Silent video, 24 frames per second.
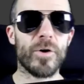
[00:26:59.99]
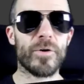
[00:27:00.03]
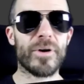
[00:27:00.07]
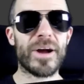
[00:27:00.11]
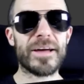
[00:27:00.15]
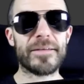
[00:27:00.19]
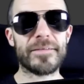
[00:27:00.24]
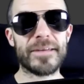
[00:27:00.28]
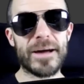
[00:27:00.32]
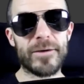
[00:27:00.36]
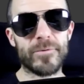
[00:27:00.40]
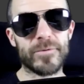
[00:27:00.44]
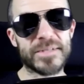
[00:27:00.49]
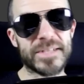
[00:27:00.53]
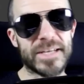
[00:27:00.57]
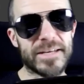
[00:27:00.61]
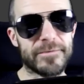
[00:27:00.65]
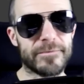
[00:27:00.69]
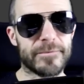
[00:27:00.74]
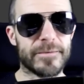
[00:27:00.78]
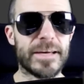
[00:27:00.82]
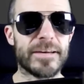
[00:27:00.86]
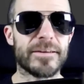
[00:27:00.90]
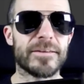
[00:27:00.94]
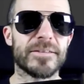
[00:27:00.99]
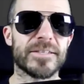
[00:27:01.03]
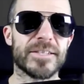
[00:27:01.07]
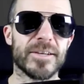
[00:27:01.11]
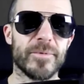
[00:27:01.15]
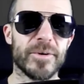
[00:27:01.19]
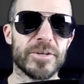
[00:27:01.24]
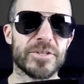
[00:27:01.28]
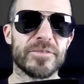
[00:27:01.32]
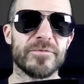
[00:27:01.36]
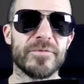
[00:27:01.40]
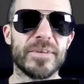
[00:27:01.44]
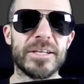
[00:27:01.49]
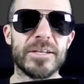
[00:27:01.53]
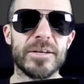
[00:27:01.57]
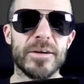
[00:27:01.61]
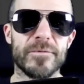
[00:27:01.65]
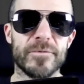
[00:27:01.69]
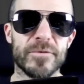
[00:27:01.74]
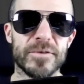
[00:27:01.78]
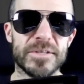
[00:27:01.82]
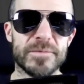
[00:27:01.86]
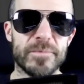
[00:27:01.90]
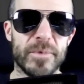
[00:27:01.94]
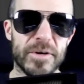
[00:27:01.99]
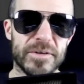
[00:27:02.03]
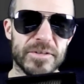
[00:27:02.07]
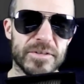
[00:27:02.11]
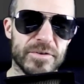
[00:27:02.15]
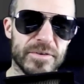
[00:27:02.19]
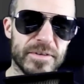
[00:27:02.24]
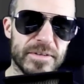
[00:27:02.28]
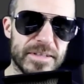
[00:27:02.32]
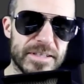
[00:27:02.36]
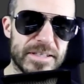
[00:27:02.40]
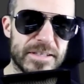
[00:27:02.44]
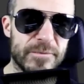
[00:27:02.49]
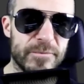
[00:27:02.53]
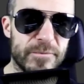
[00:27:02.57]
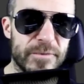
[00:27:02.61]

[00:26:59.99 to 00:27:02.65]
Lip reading: All right, that was it. Thank you so much, NVIDIA, for sponsoring this